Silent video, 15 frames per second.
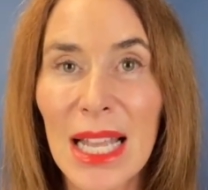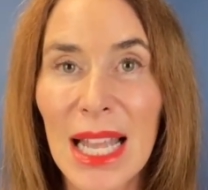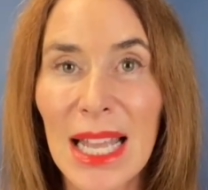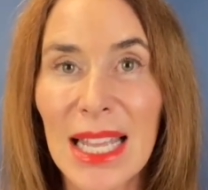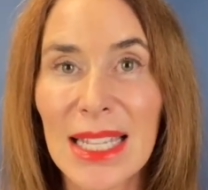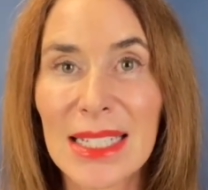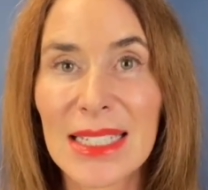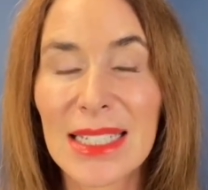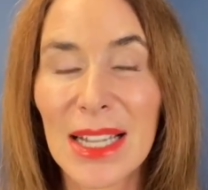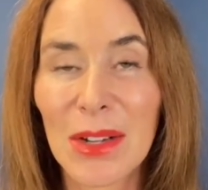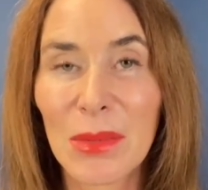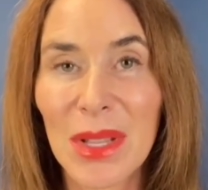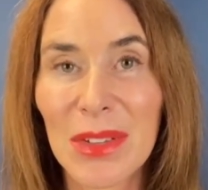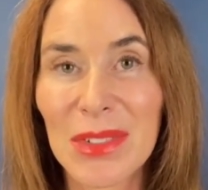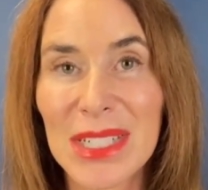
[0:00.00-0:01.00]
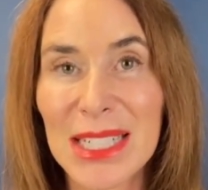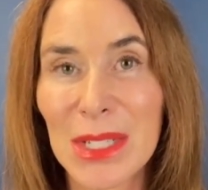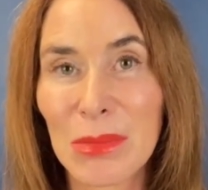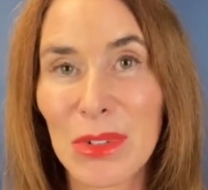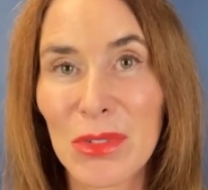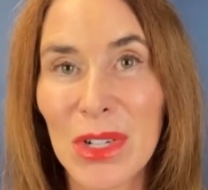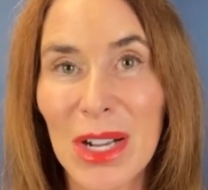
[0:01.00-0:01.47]
And uh, we have a
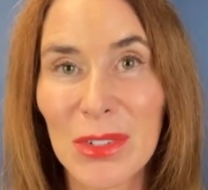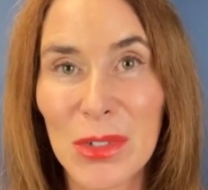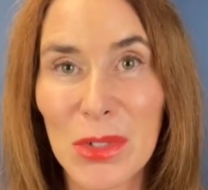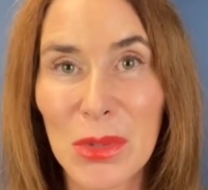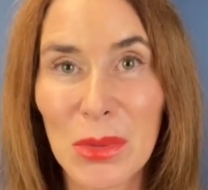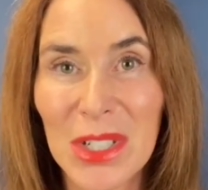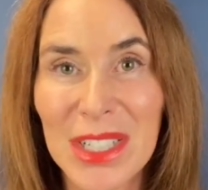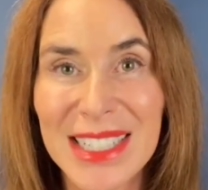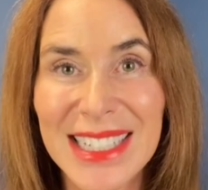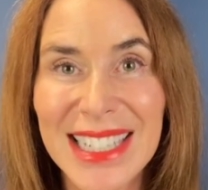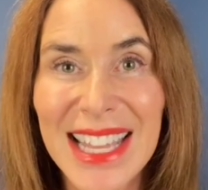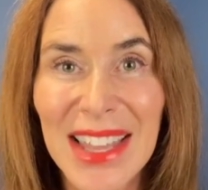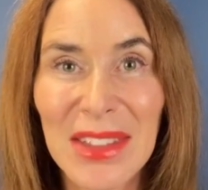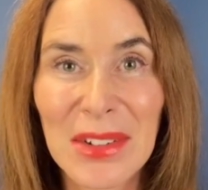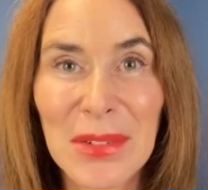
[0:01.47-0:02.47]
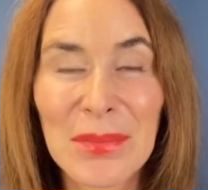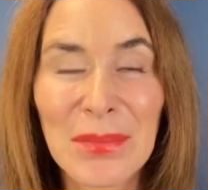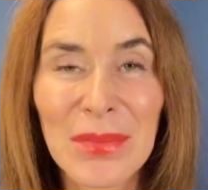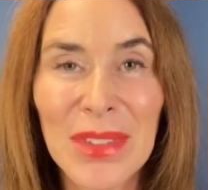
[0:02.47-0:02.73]
team of doctors working together.